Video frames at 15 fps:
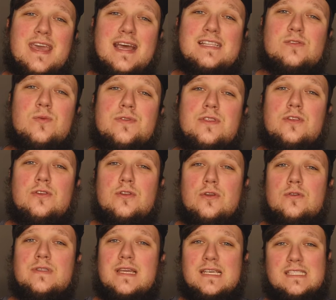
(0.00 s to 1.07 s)
that's what the
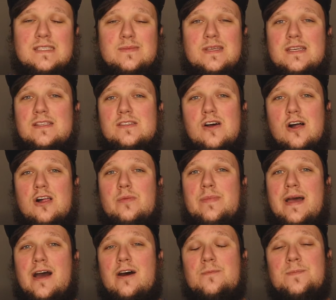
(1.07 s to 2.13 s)
New Testament is all
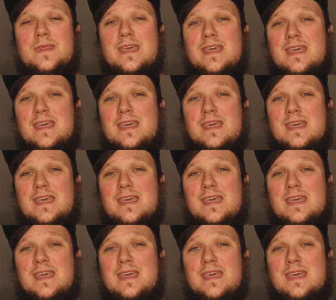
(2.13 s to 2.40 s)
about.